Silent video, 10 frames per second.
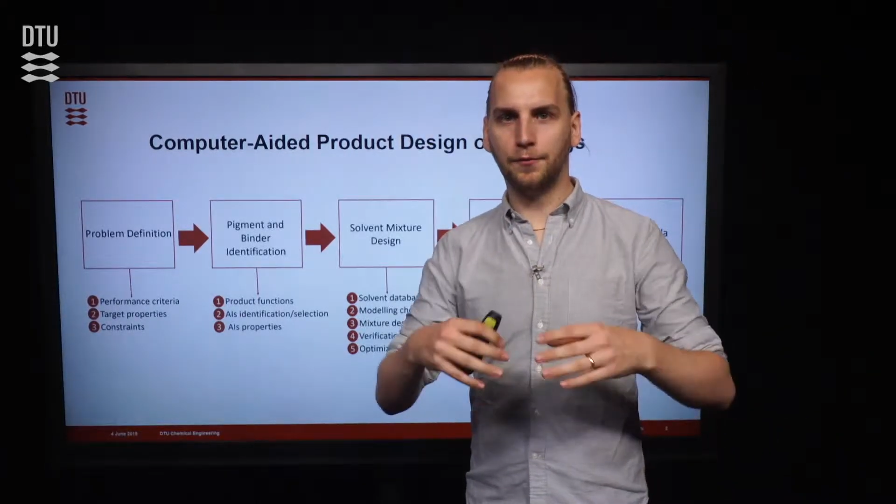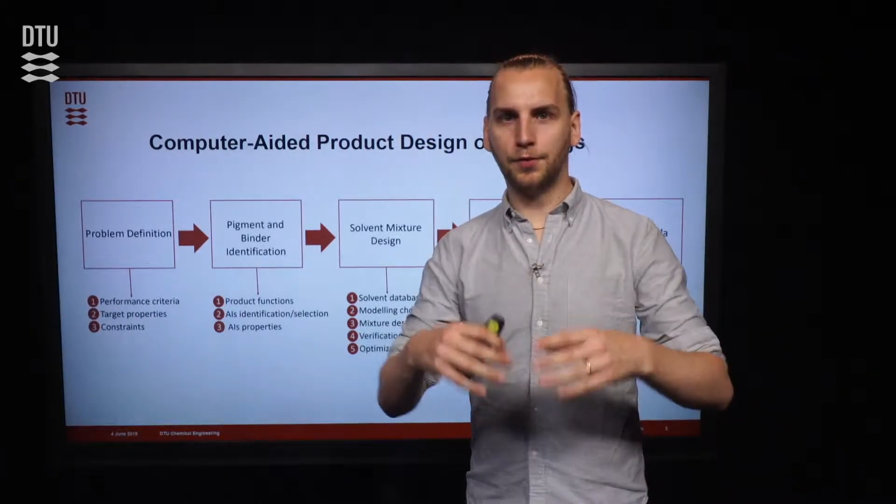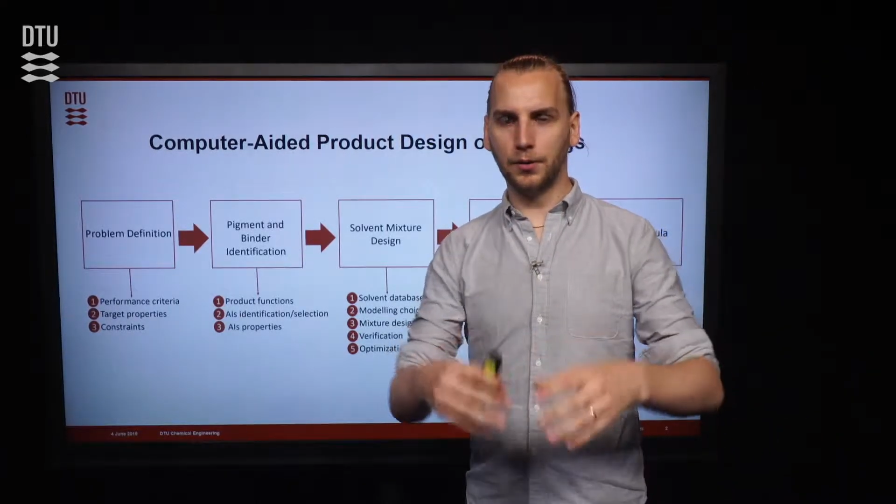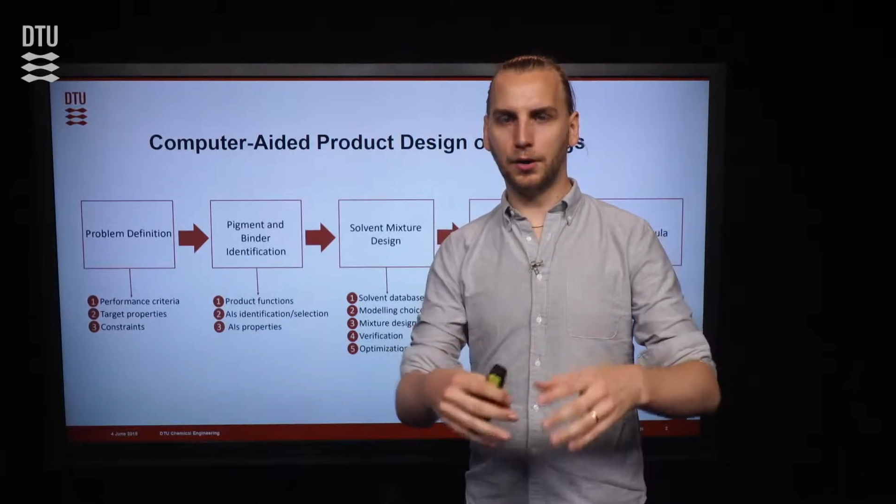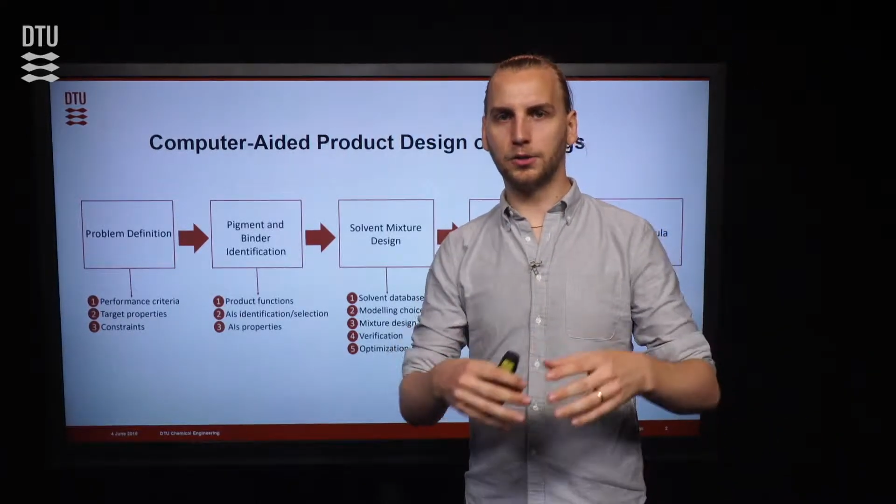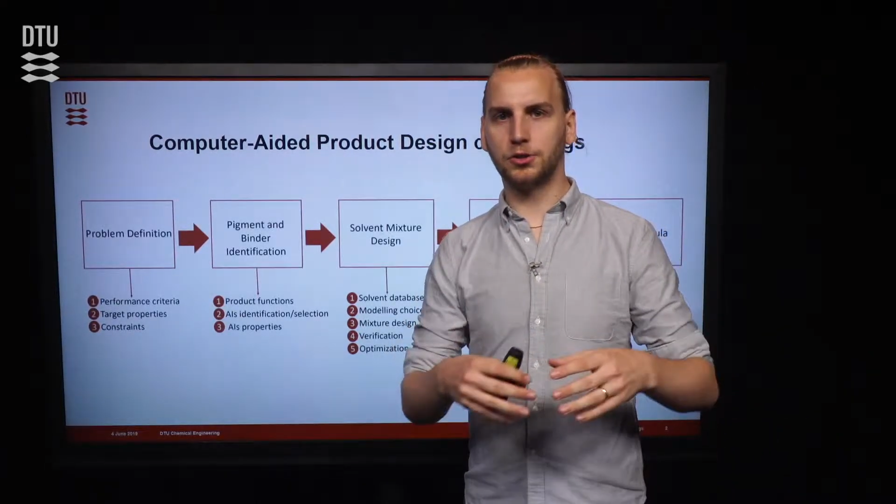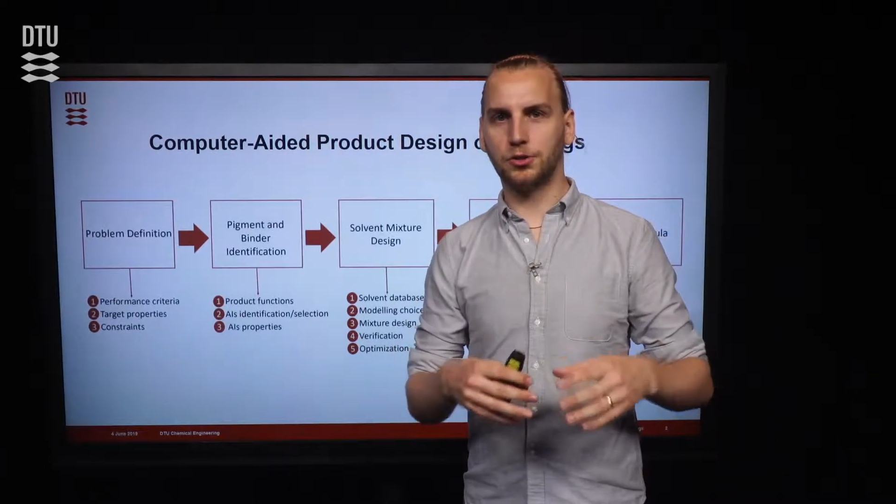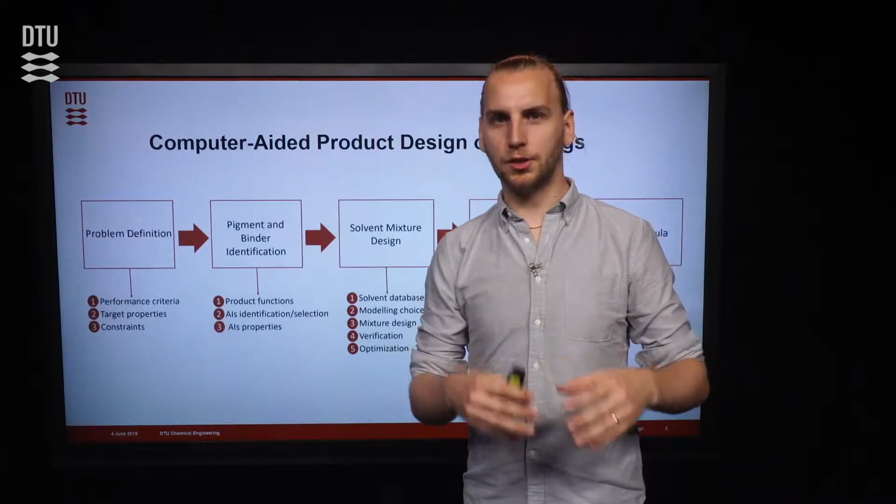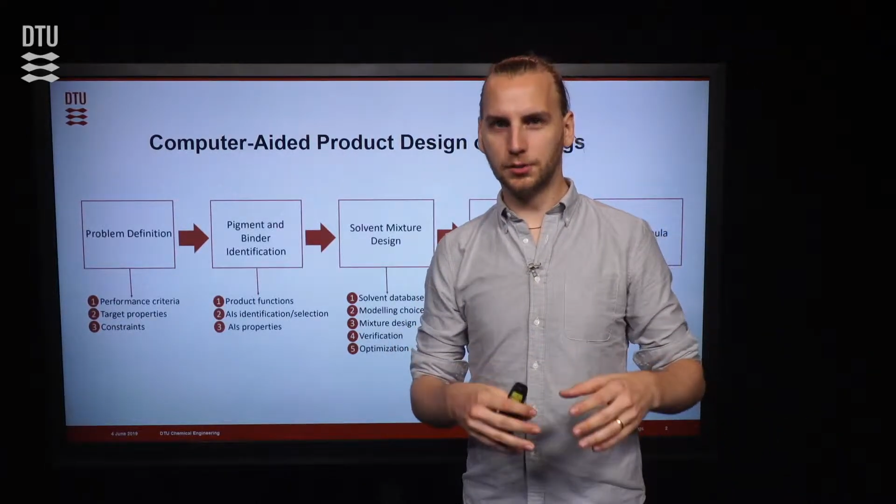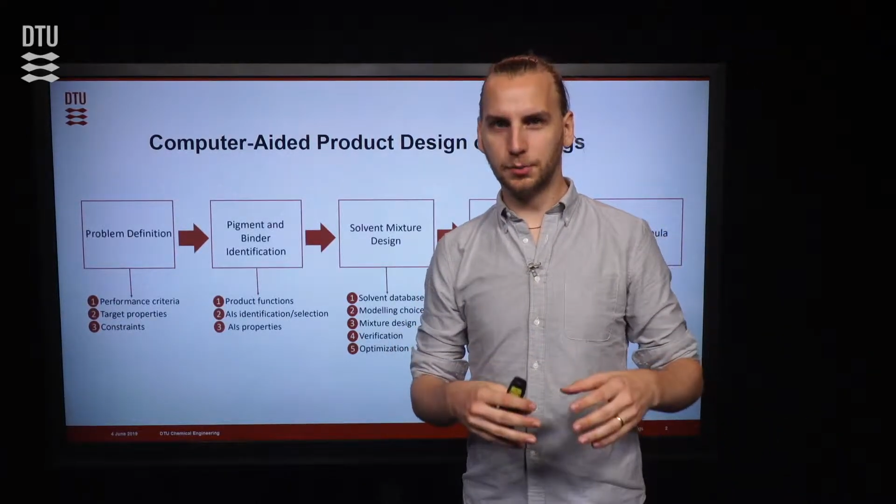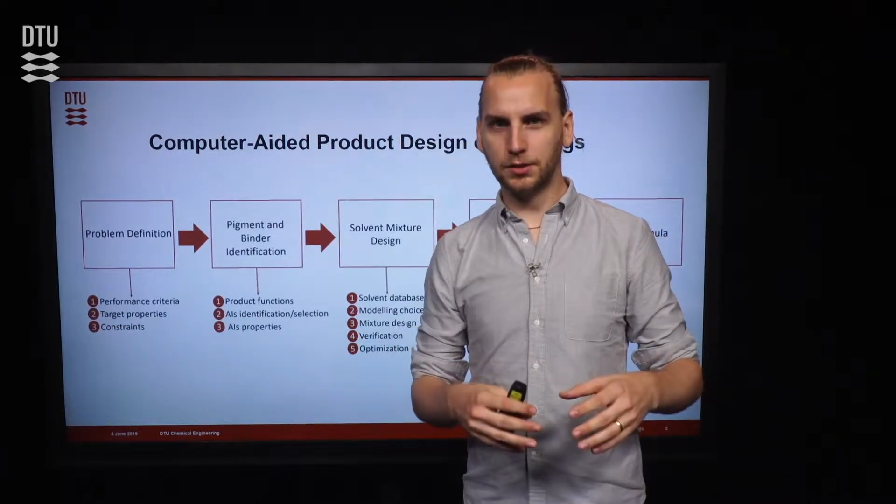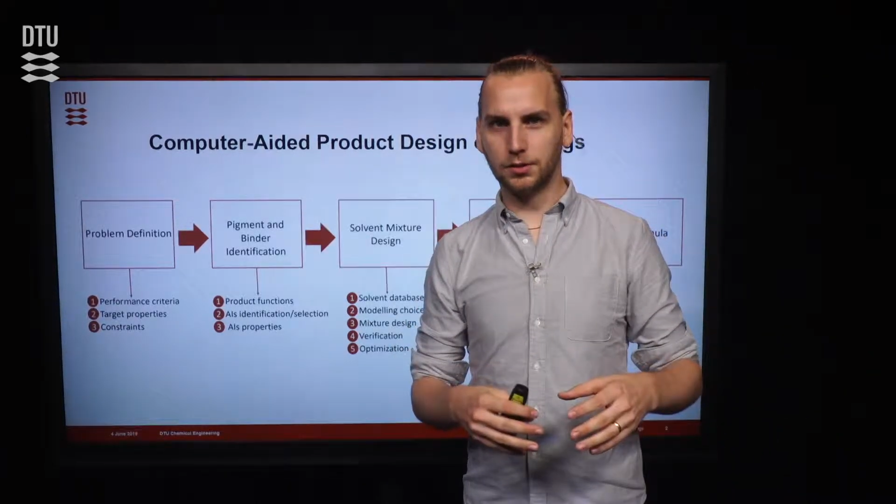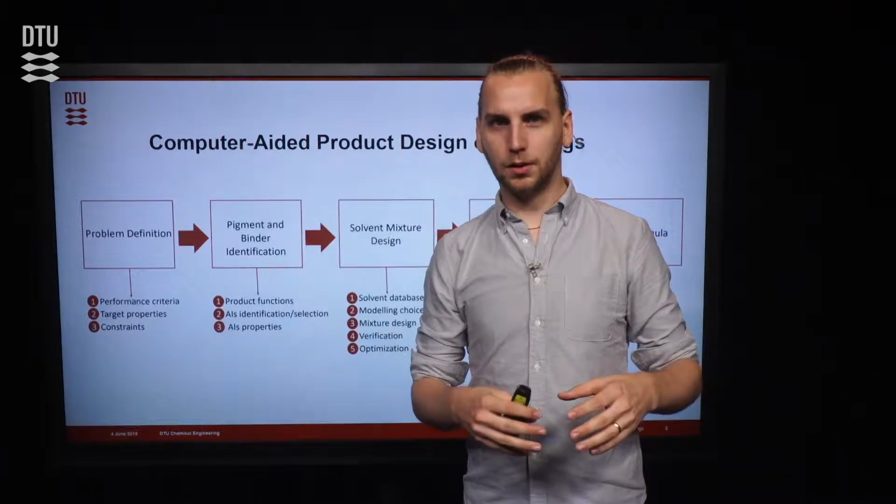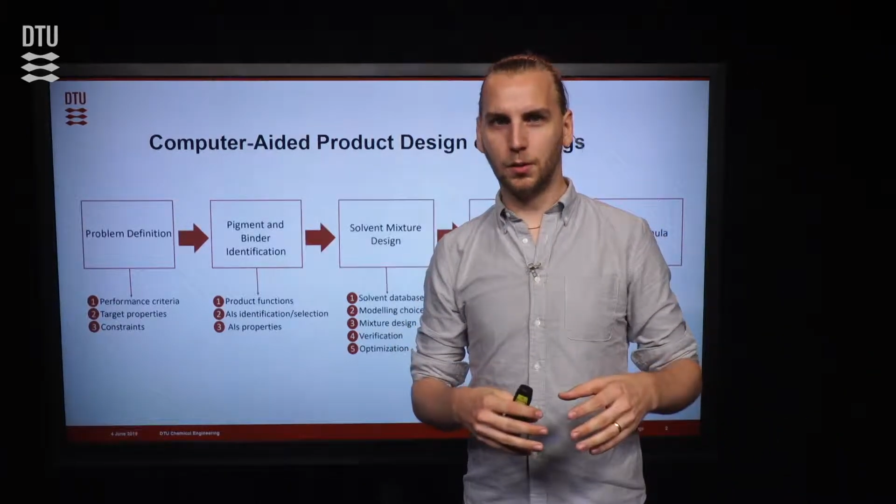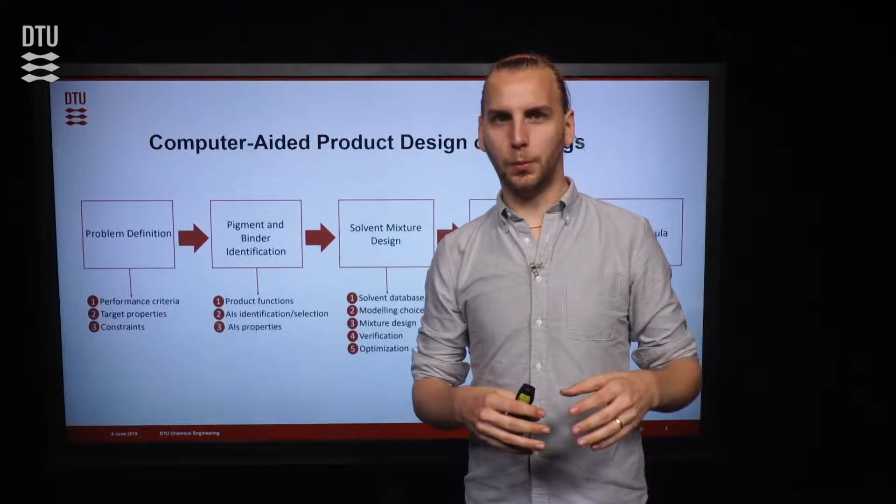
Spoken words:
a very large search space